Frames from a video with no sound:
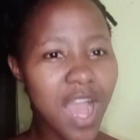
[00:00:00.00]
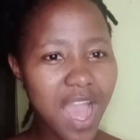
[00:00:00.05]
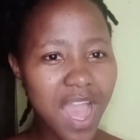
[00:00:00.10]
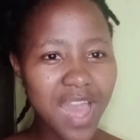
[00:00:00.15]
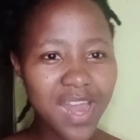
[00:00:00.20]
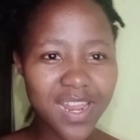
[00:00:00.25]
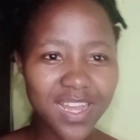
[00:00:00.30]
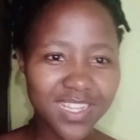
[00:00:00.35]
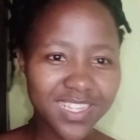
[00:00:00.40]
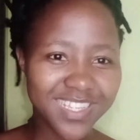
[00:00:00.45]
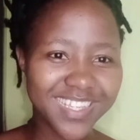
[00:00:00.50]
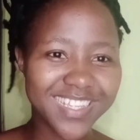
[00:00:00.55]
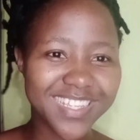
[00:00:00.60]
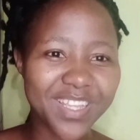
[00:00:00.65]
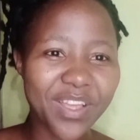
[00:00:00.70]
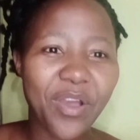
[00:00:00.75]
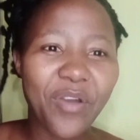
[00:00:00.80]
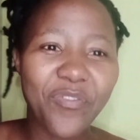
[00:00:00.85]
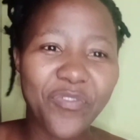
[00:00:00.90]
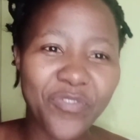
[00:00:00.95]
It
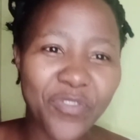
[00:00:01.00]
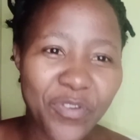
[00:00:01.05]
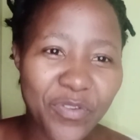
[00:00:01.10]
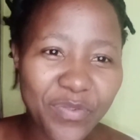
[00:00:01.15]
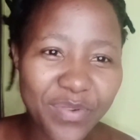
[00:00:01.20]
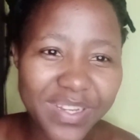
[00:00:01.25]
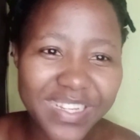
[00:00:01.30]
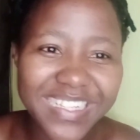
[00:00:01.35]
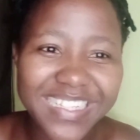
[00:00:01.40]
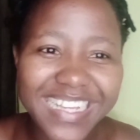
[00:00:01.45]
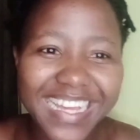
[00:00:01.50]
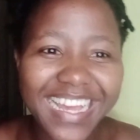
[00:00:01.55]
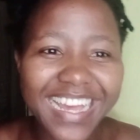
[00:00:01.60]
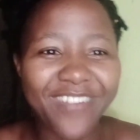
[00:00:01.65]
is fluid.